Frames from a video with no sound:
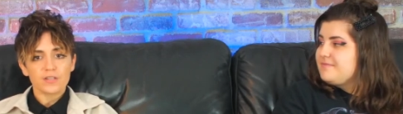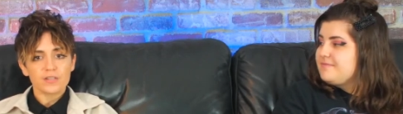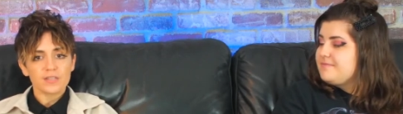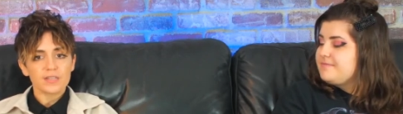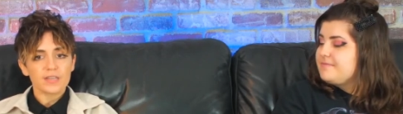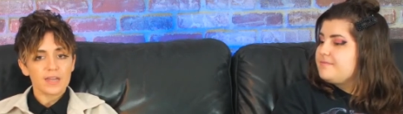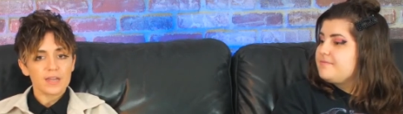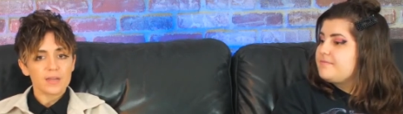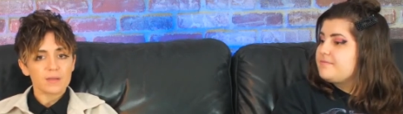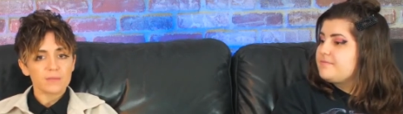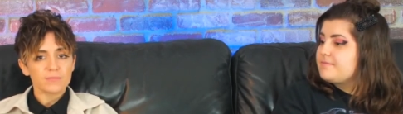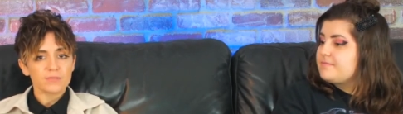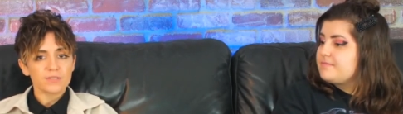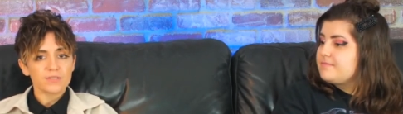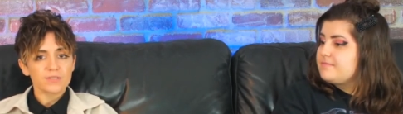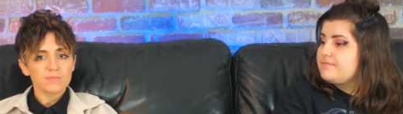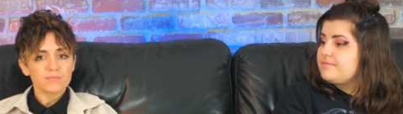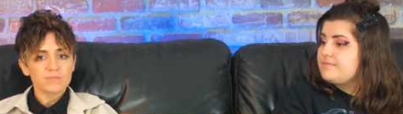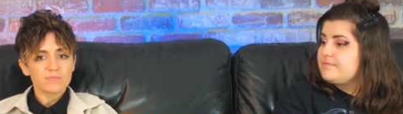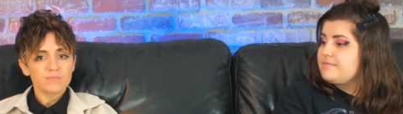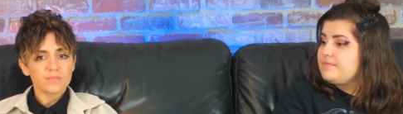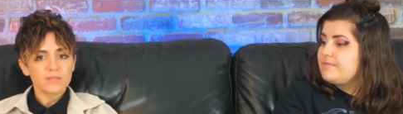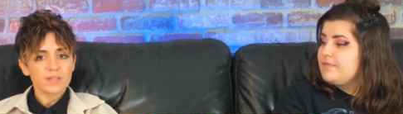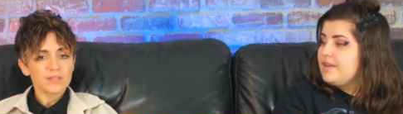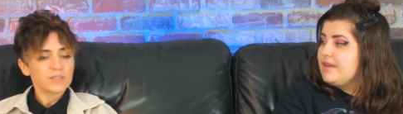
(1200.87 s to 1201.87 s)
Speaker 1: games
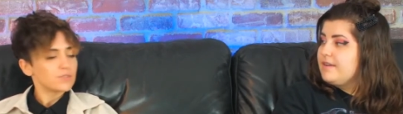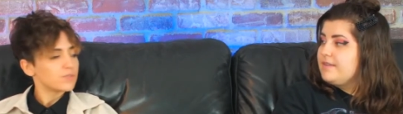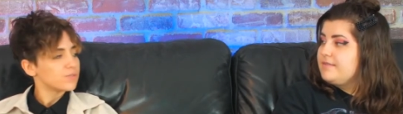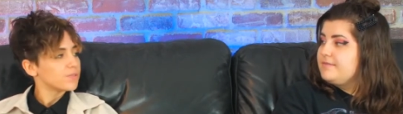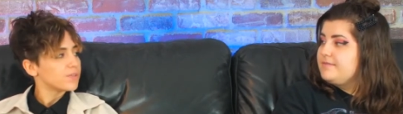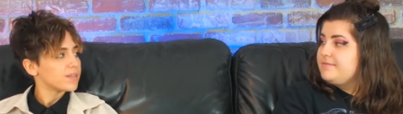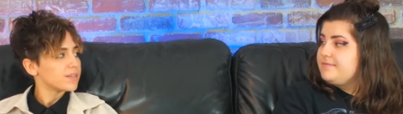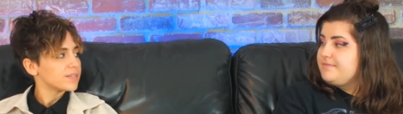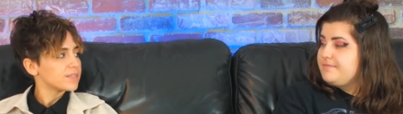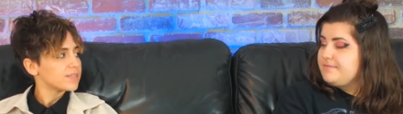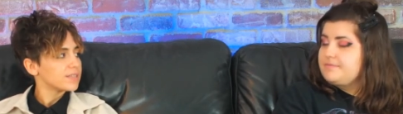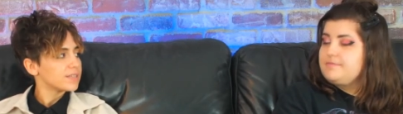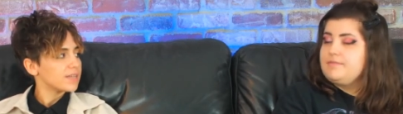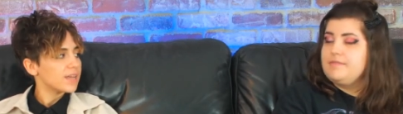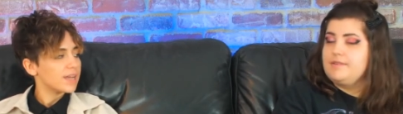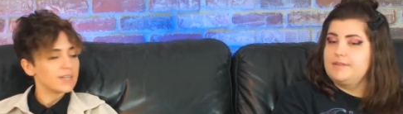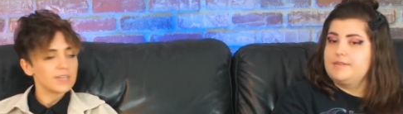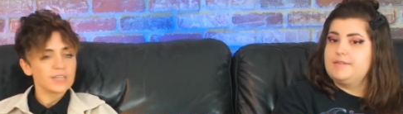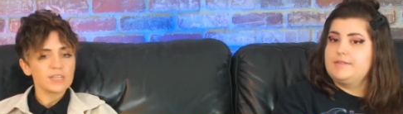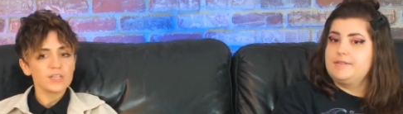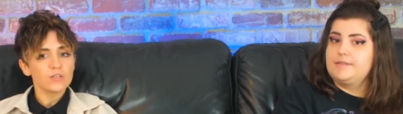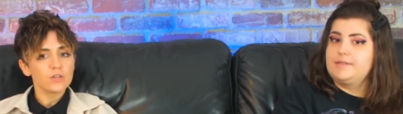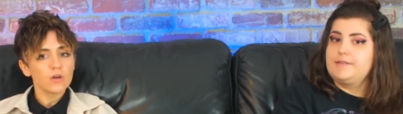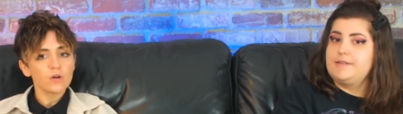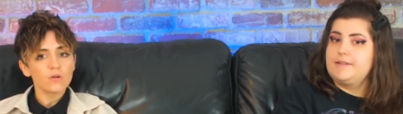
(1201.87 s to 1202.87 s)
that do this, and he
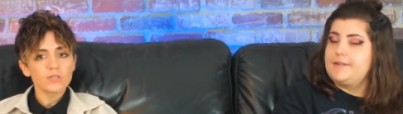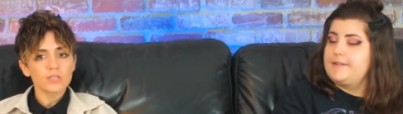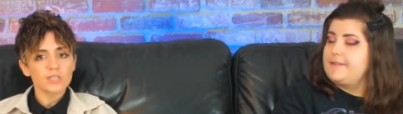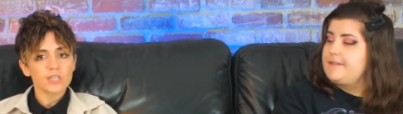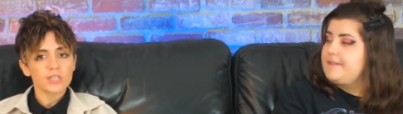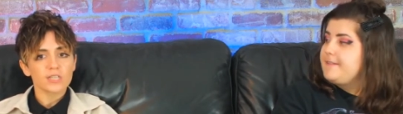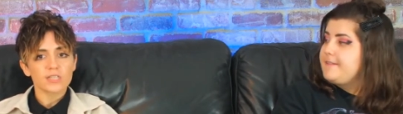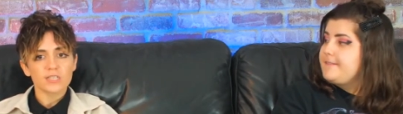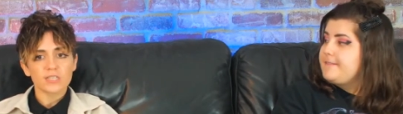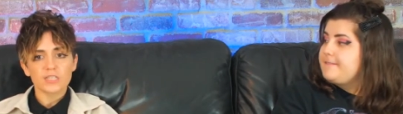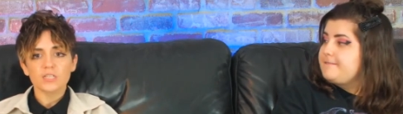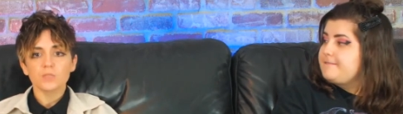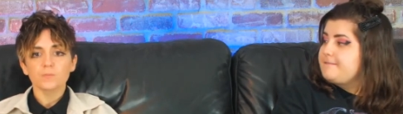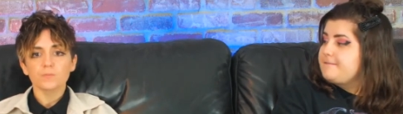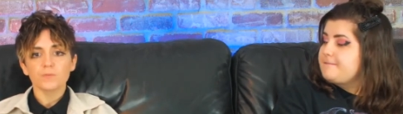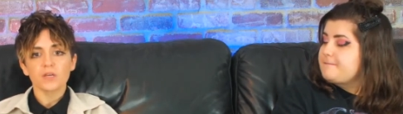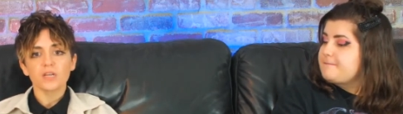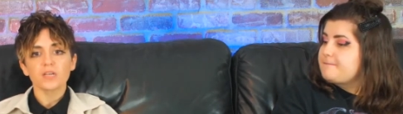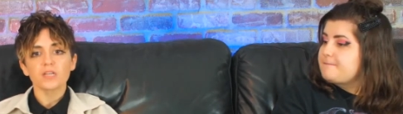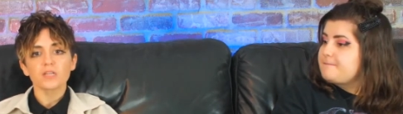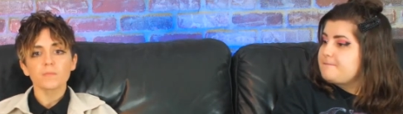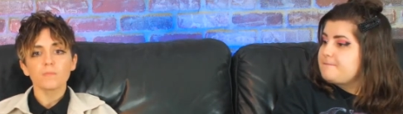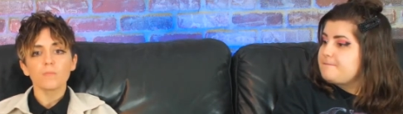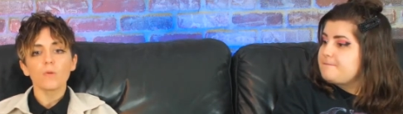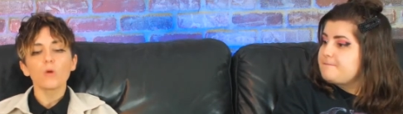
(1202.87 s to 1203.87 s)
knows it because he's played
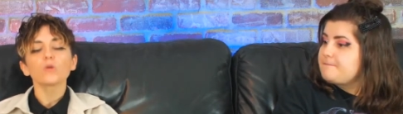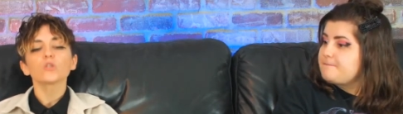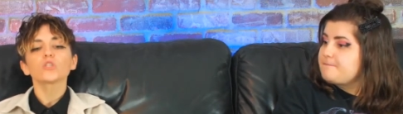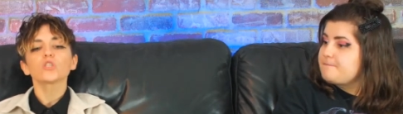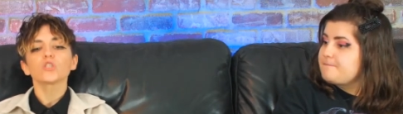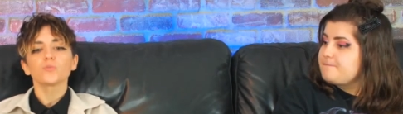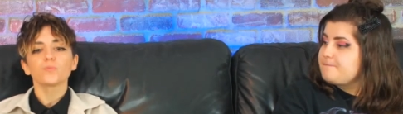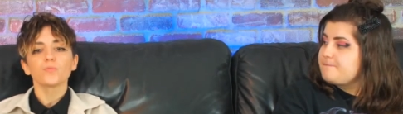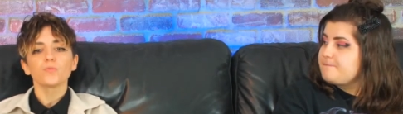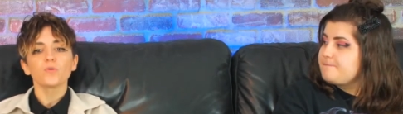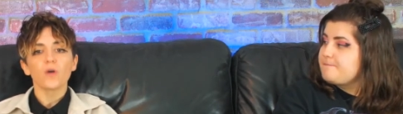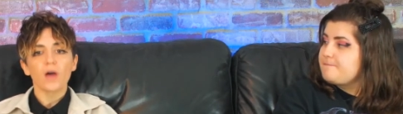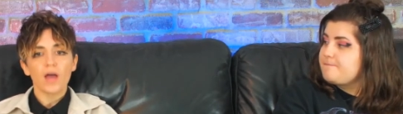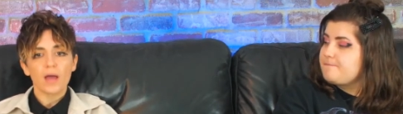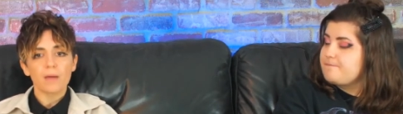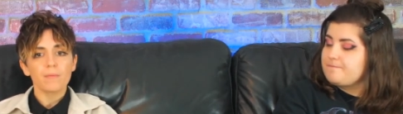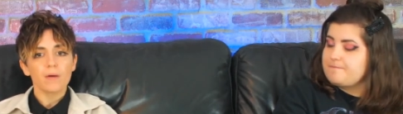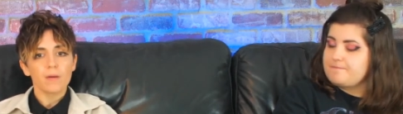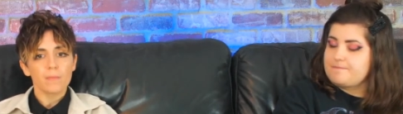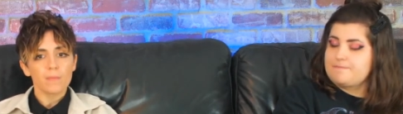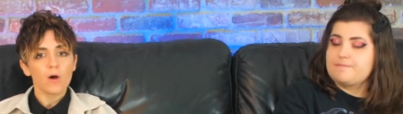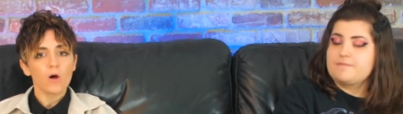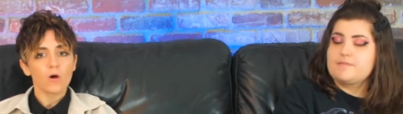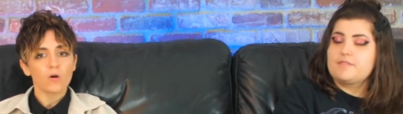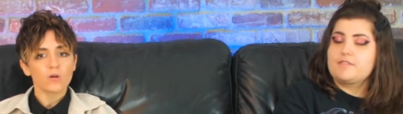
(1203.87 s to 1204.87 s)
multiple
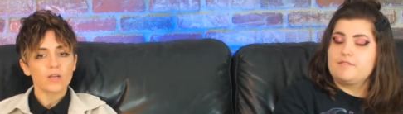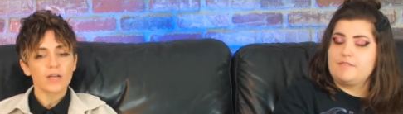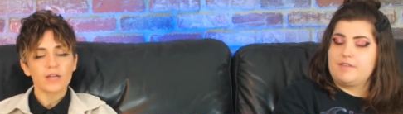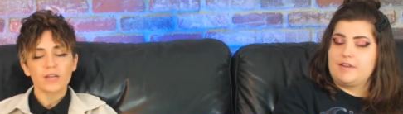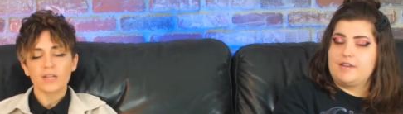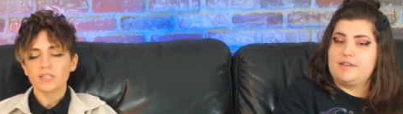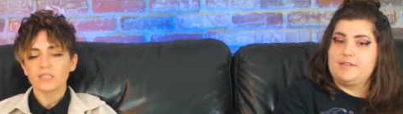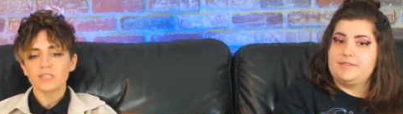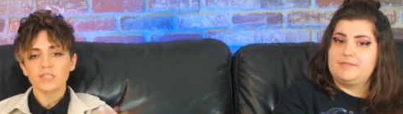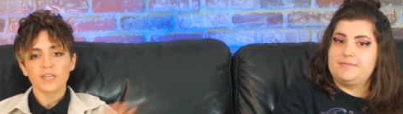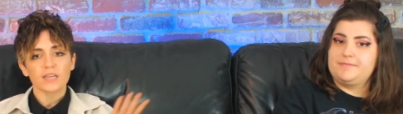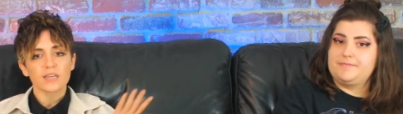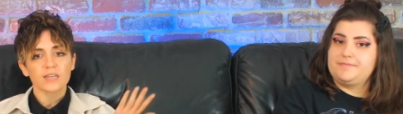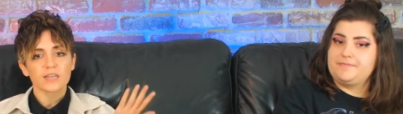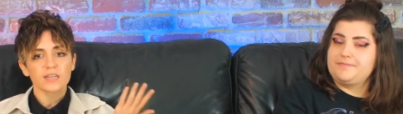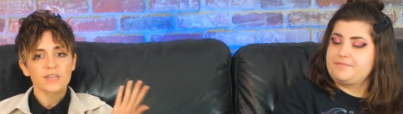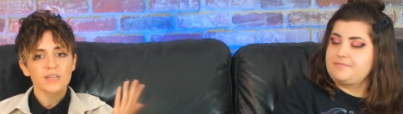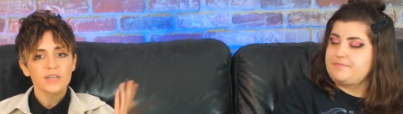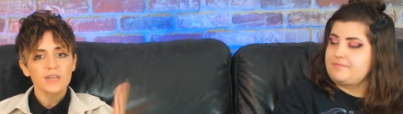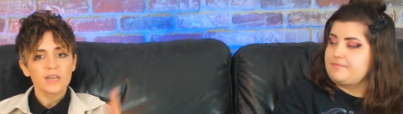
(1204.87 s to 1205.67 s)
MMO, and it's like,